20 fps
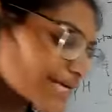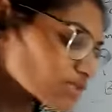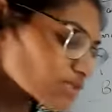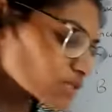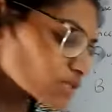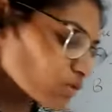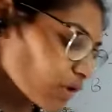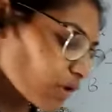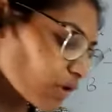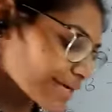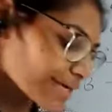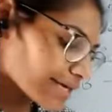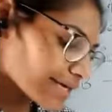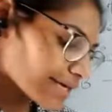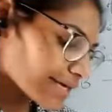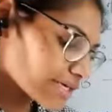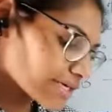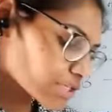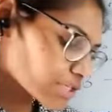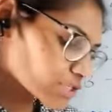soil
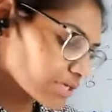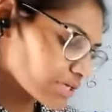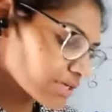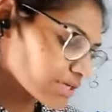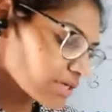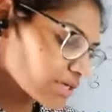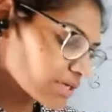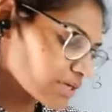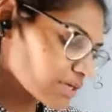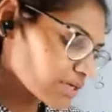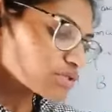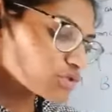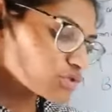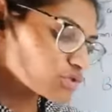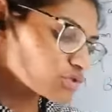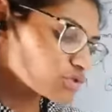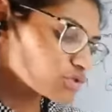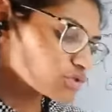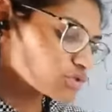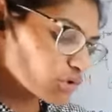condition do
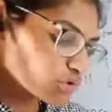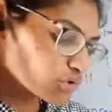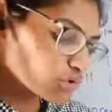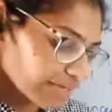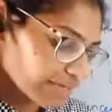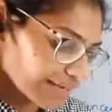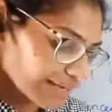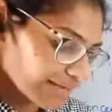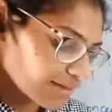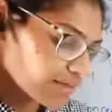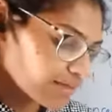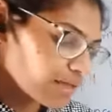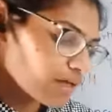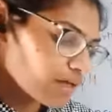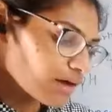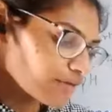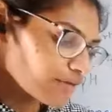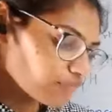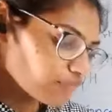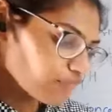you think a
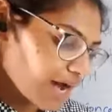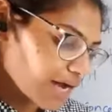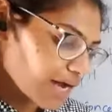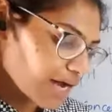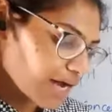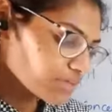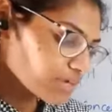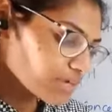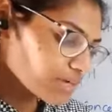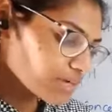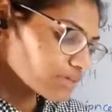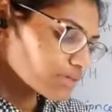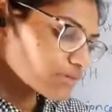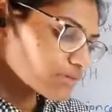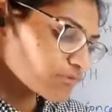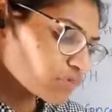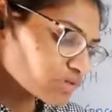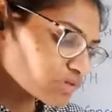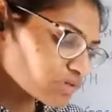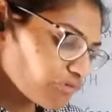farmer
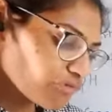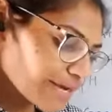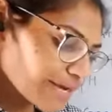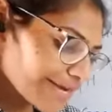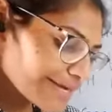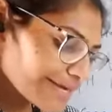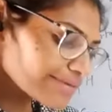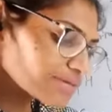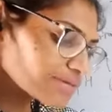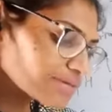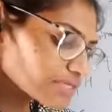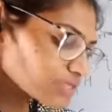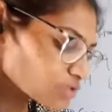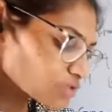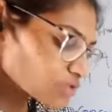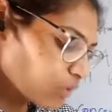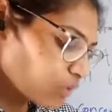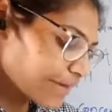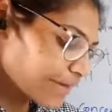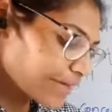would treat the
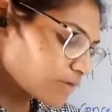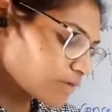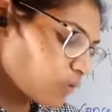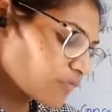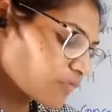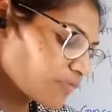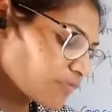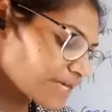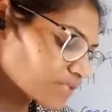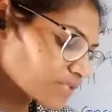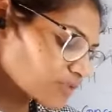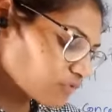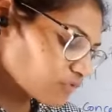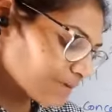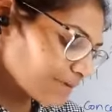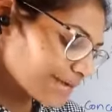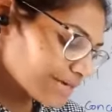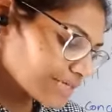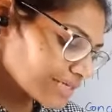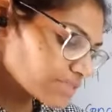soil of his
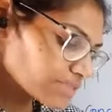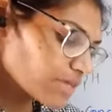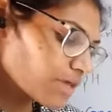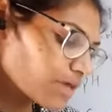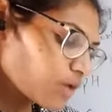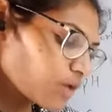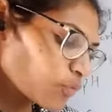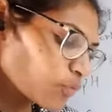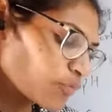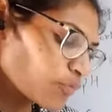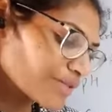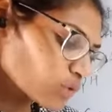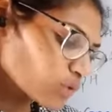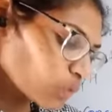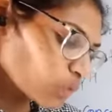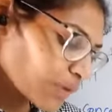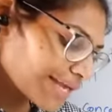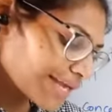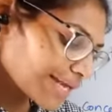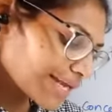fields with
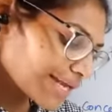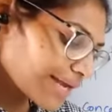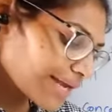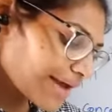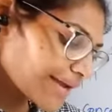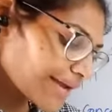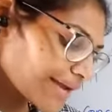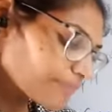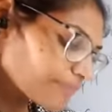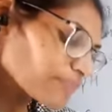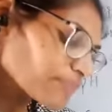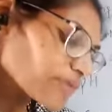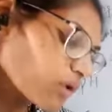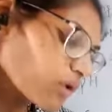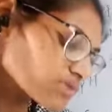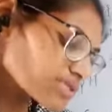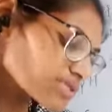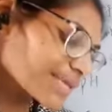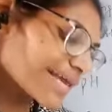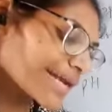quicklime or
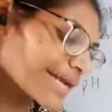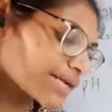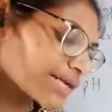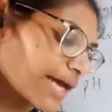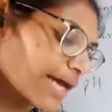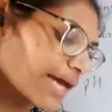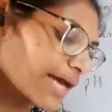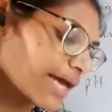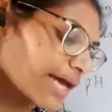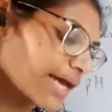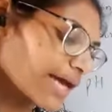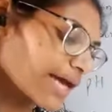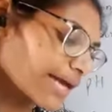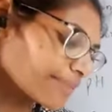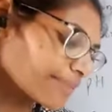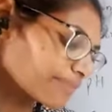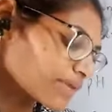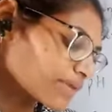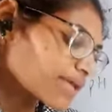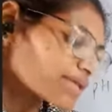slake lime?
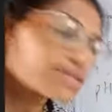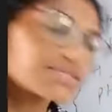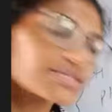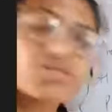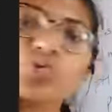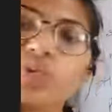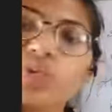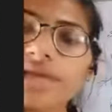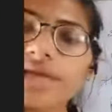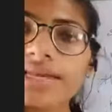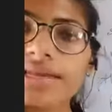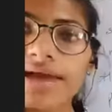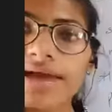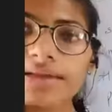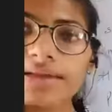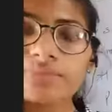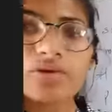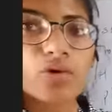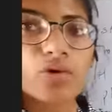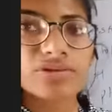This quicklime
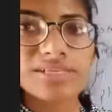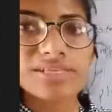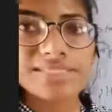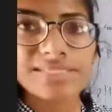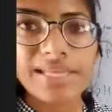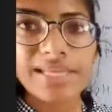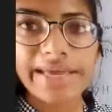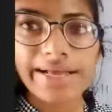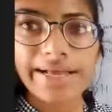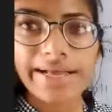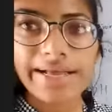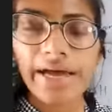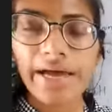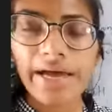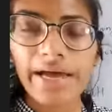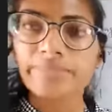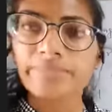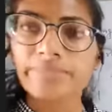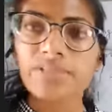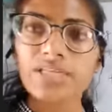or the slake lime,
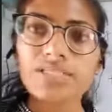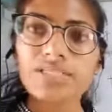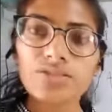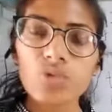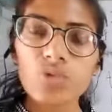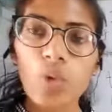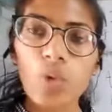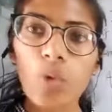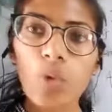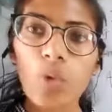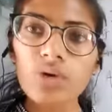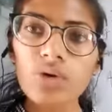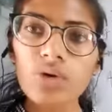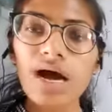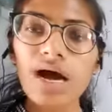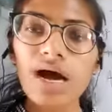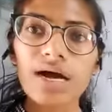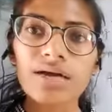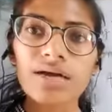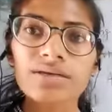these all
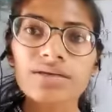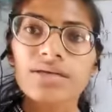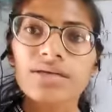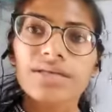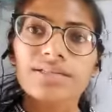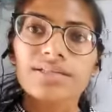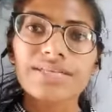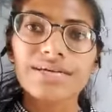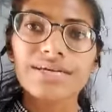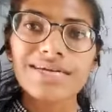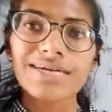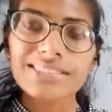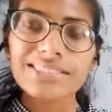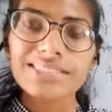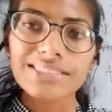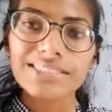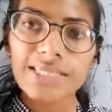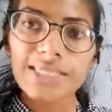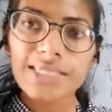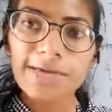are the
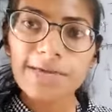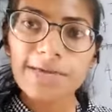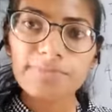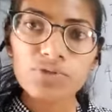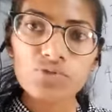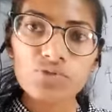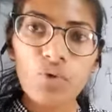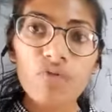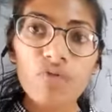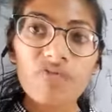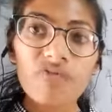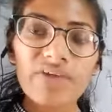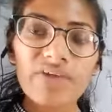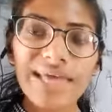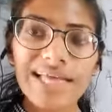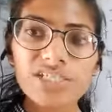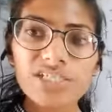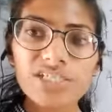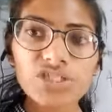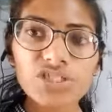concepts of
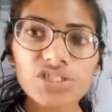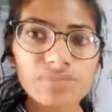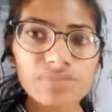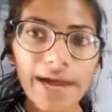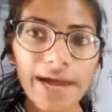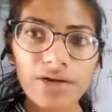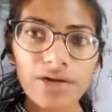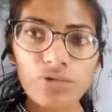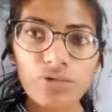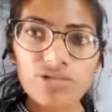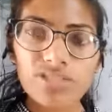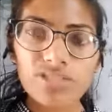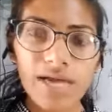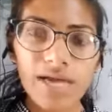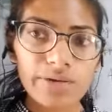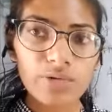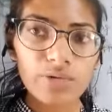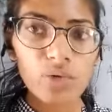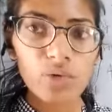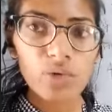calcium
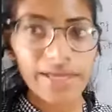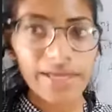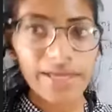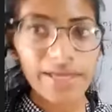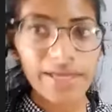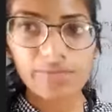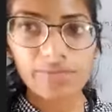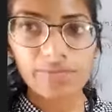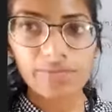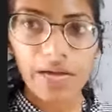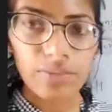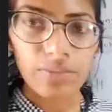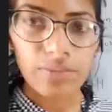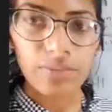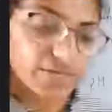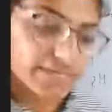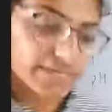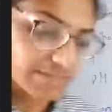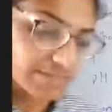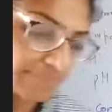hydroxide or calcium carbonate.